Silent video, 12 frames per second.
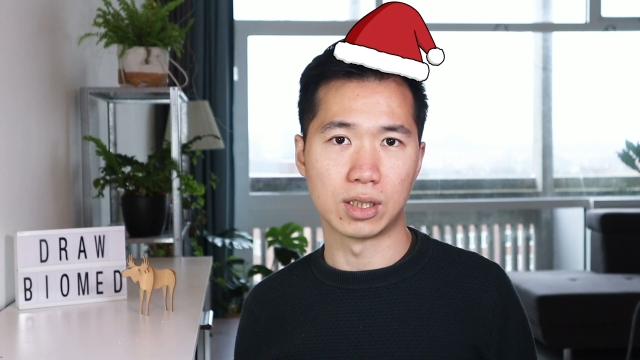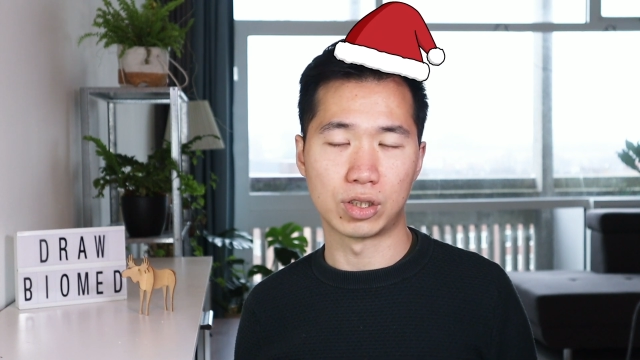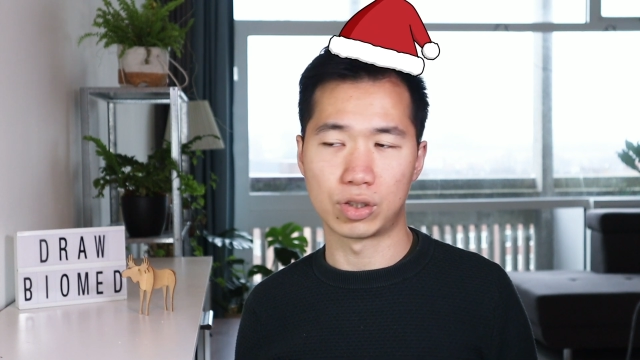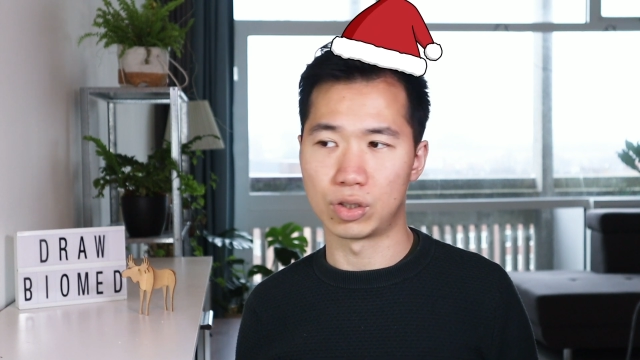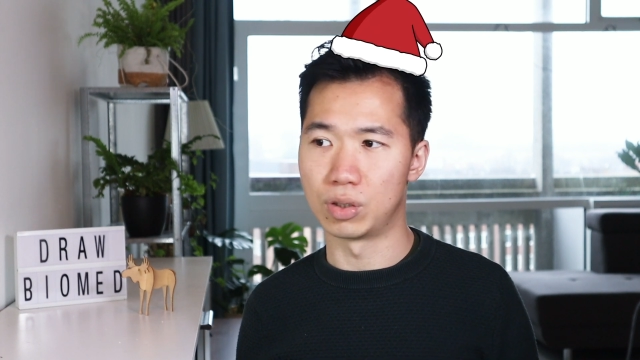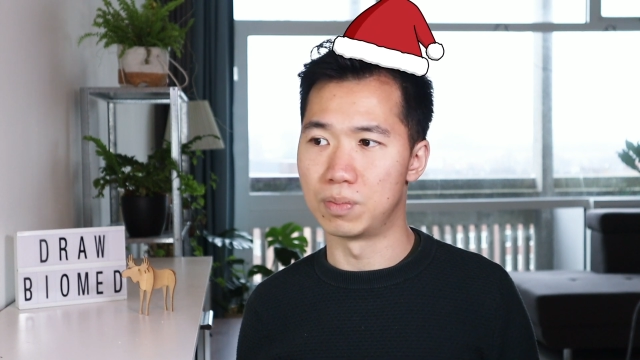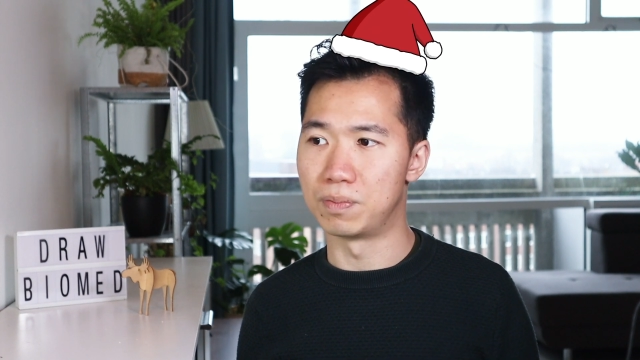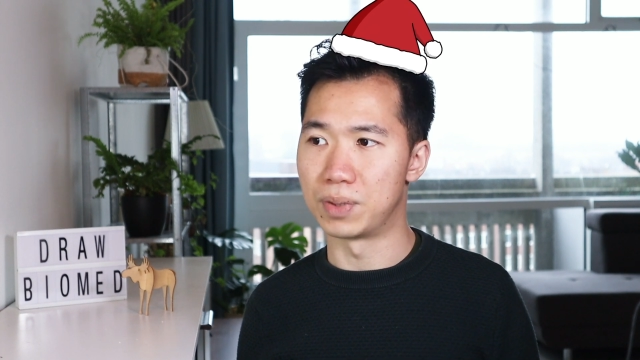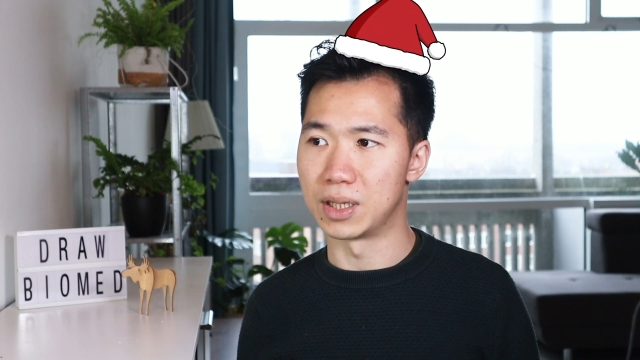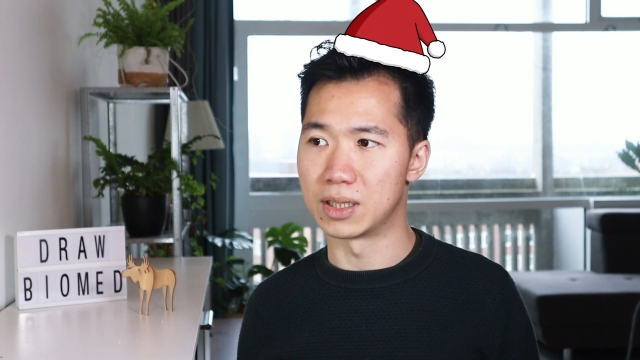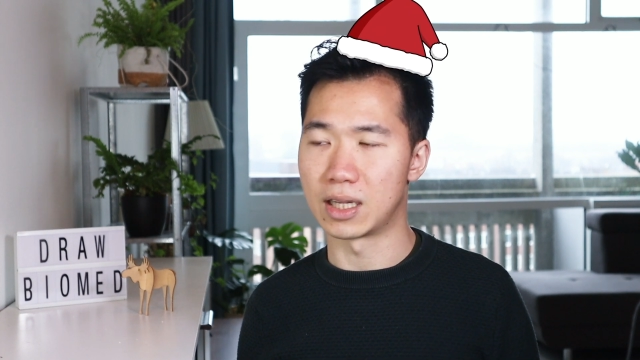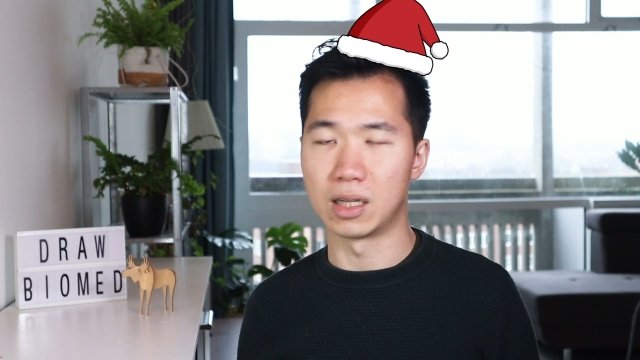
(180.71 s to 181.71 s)
It should
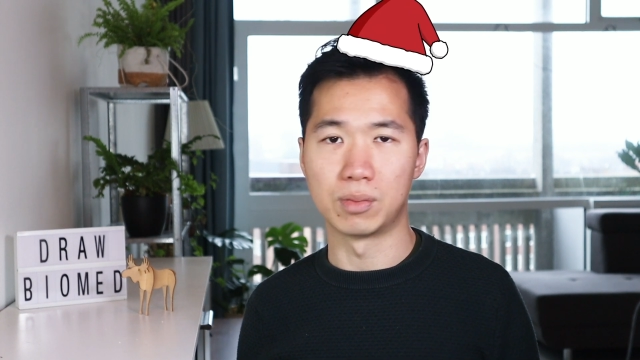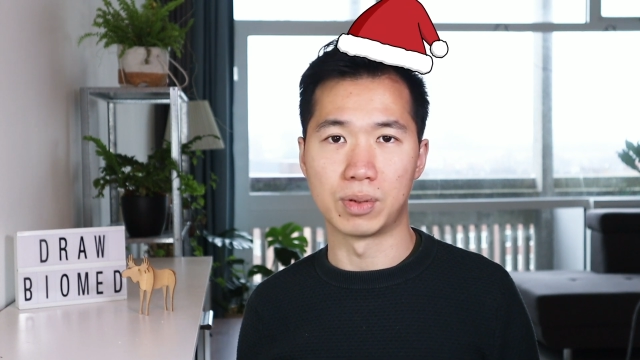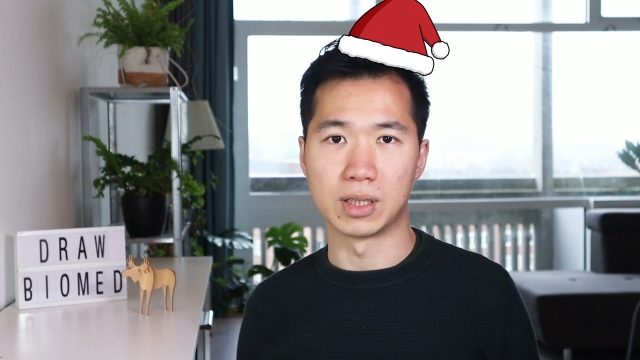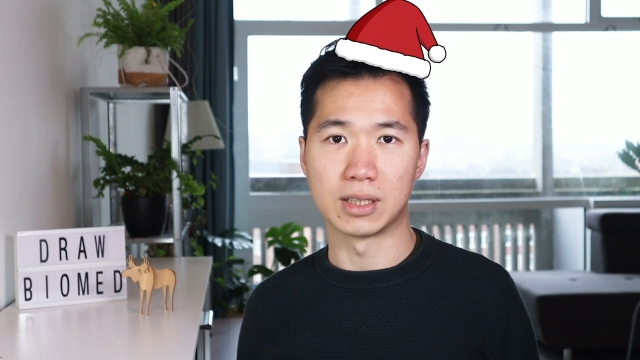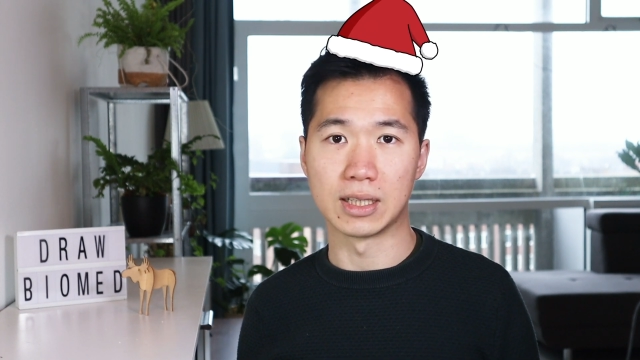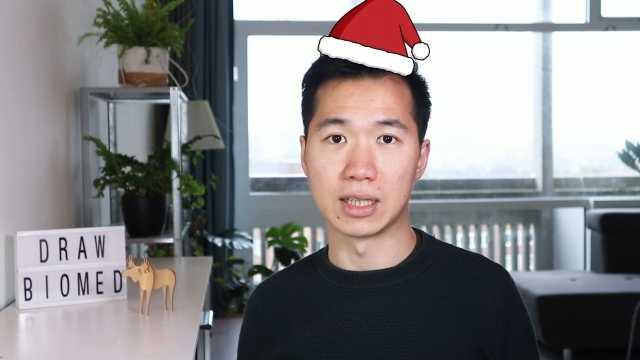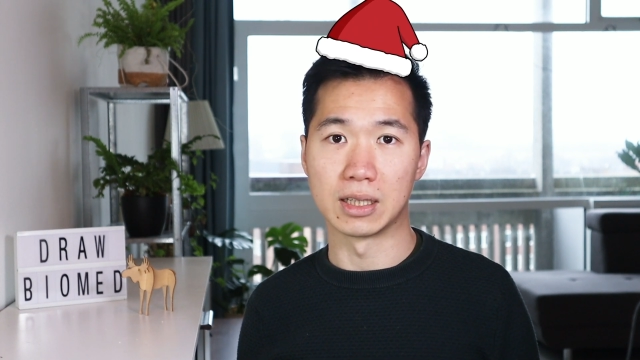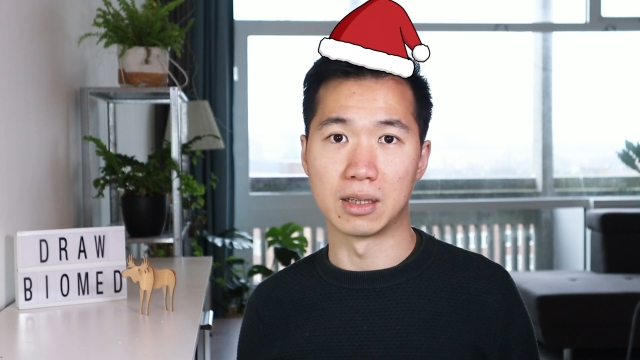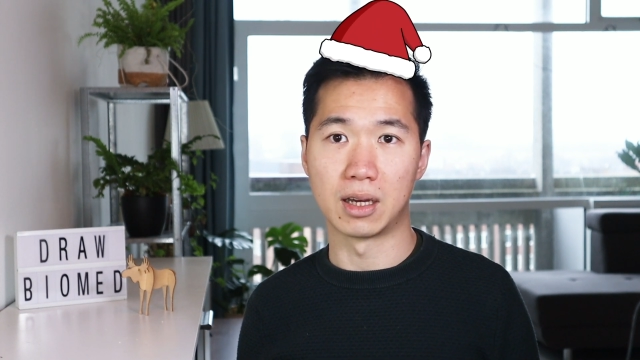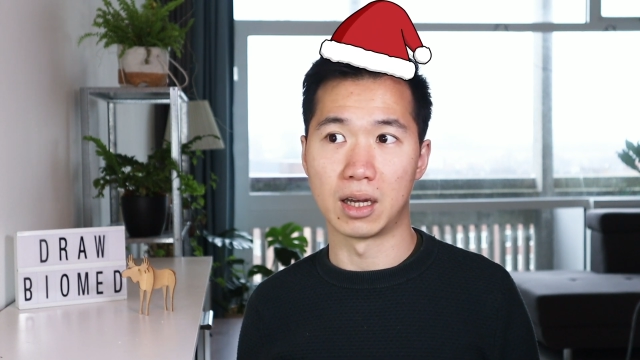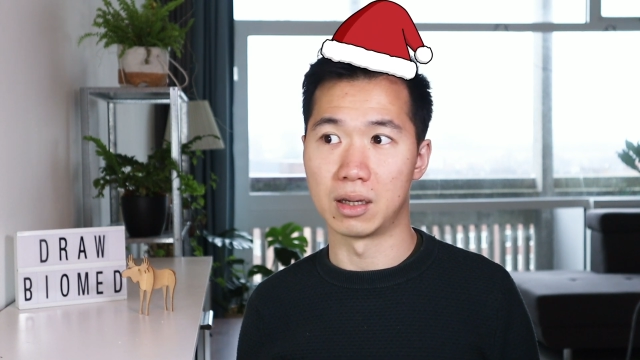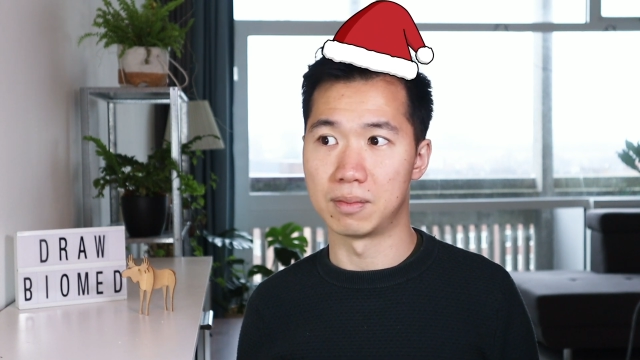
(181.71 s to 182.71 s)
be celebrating
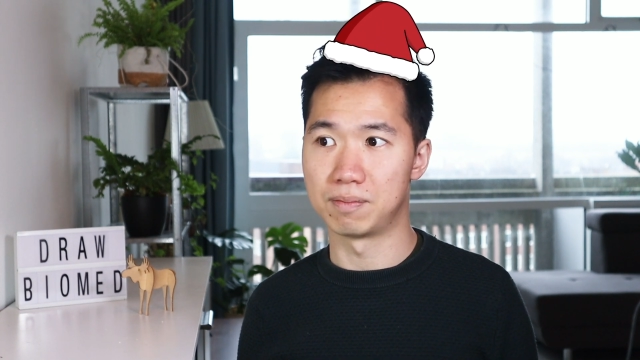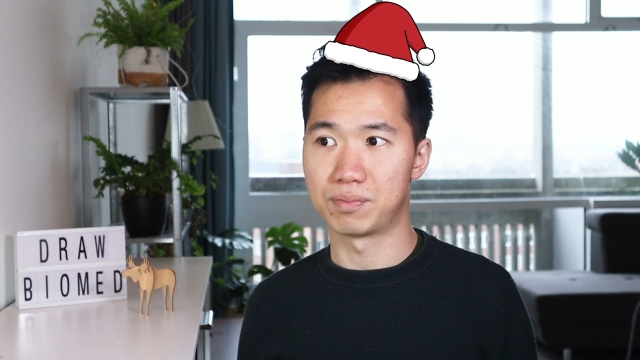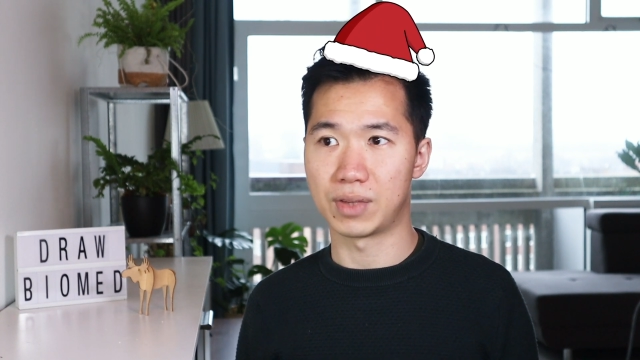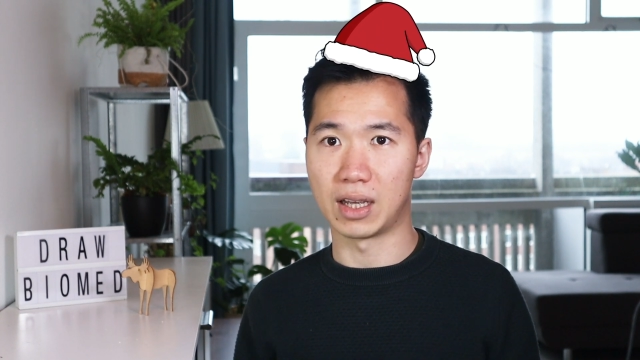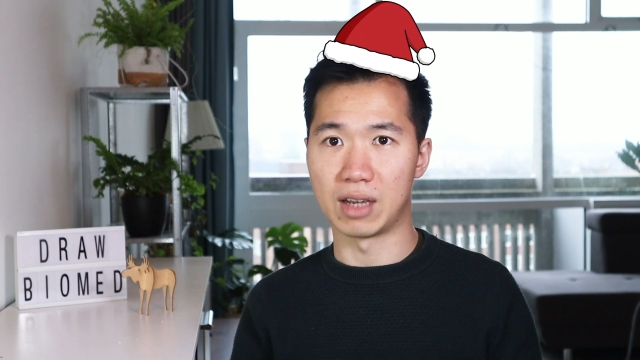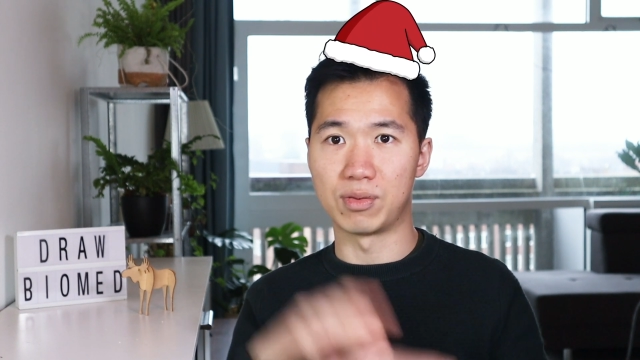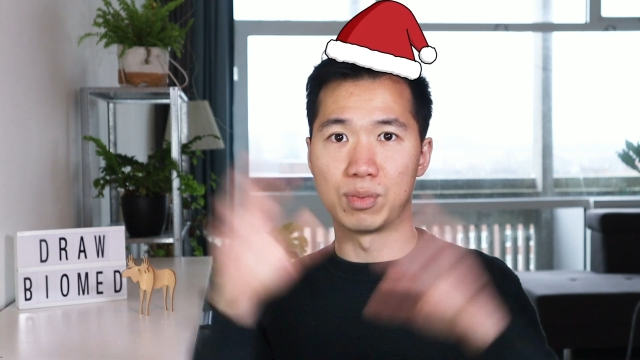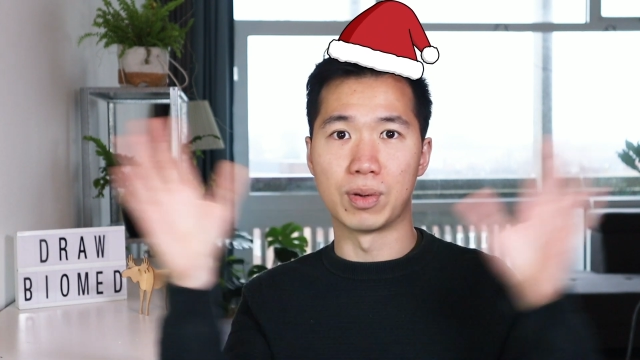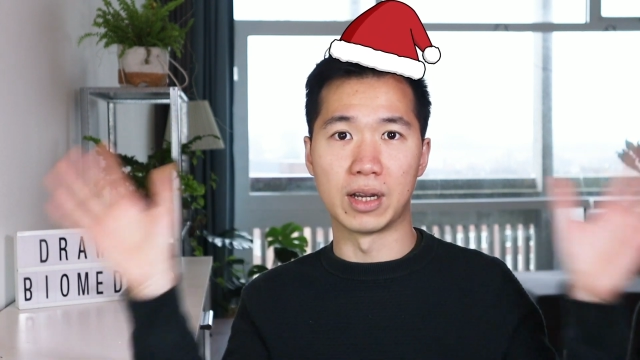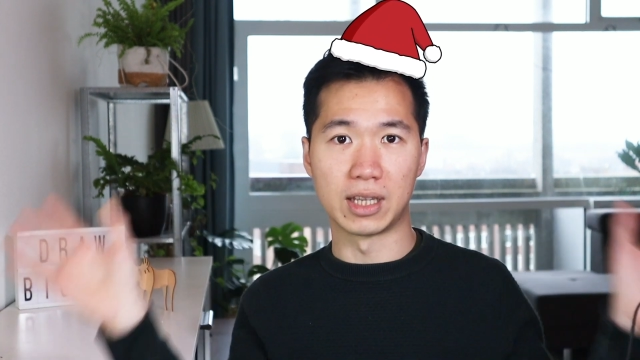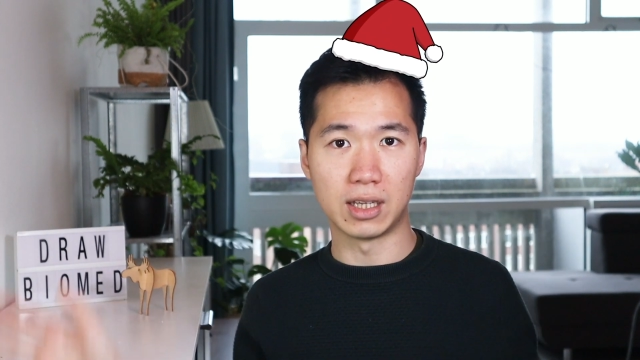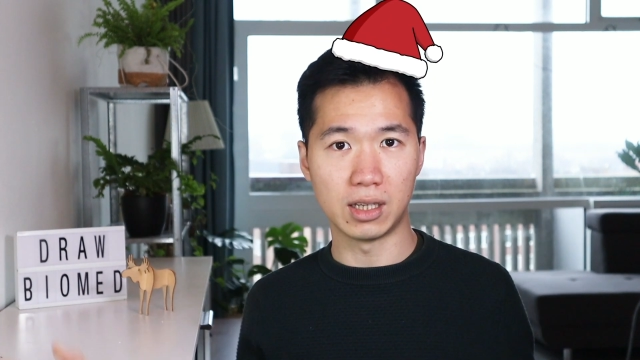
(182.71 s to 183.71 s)

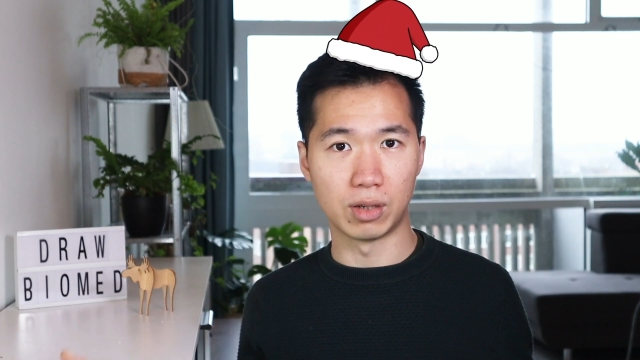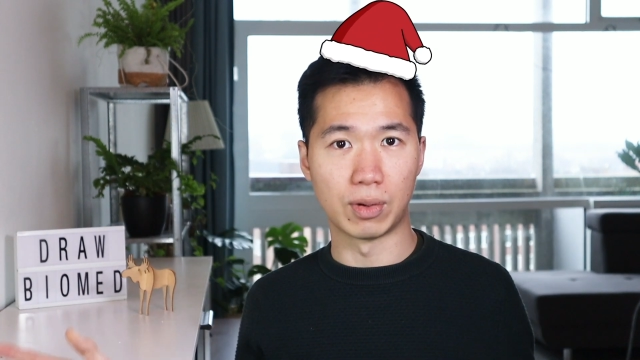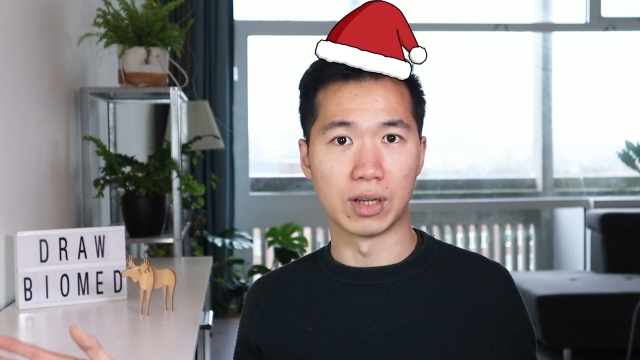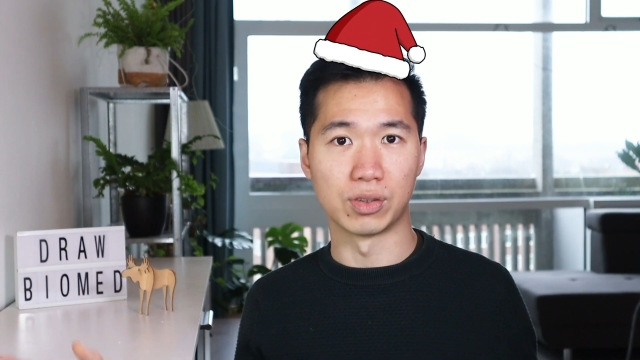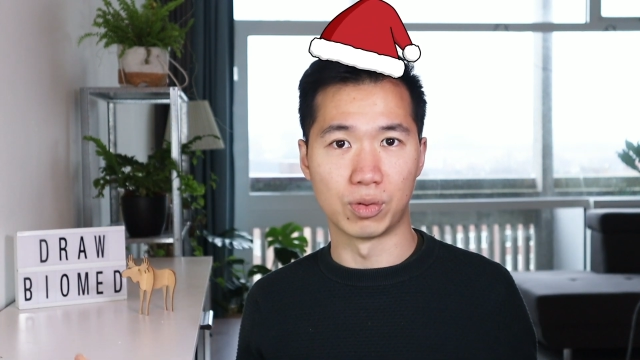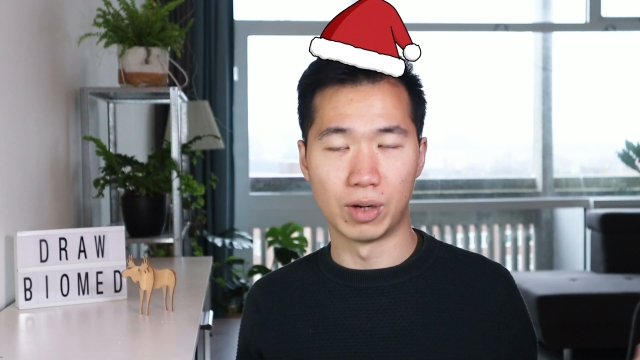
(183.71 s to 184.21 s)
everybody around the